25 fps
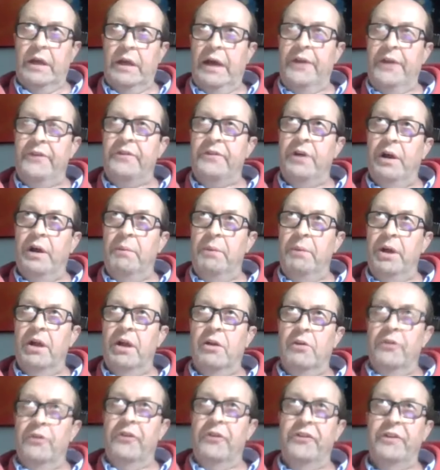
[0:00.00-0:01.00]
And I'm
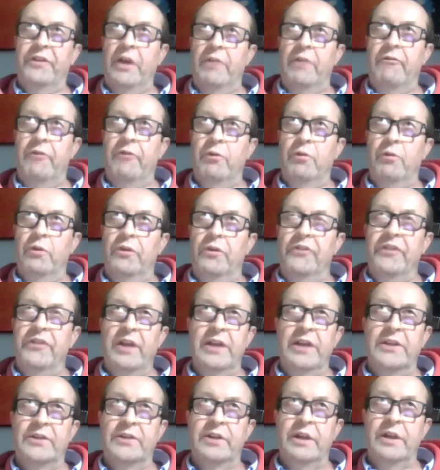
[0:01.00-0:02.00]
not going to say for
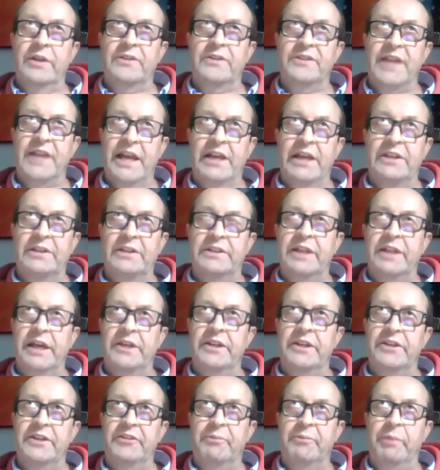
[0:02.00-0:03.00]
a second
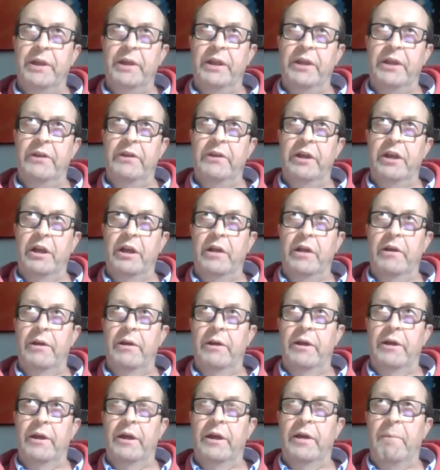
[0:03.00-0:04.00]
that it's been
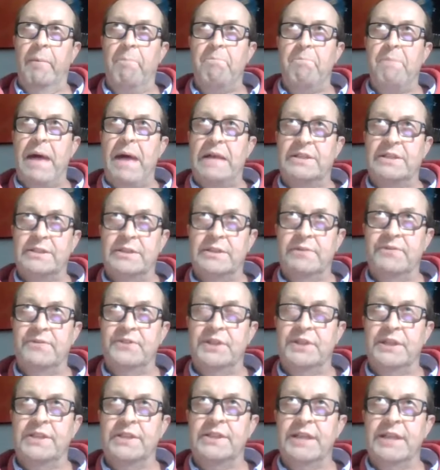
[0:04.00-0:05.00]
a massive
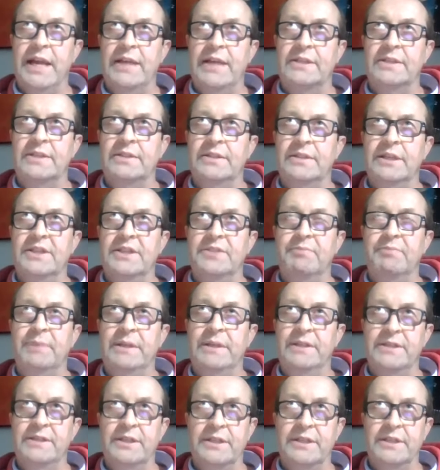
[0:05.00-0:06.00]
success. It's
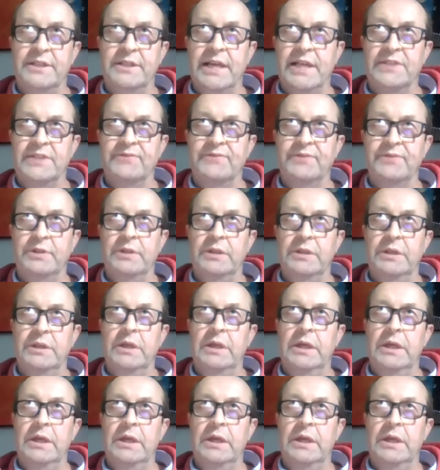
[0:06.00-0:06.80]
been successful.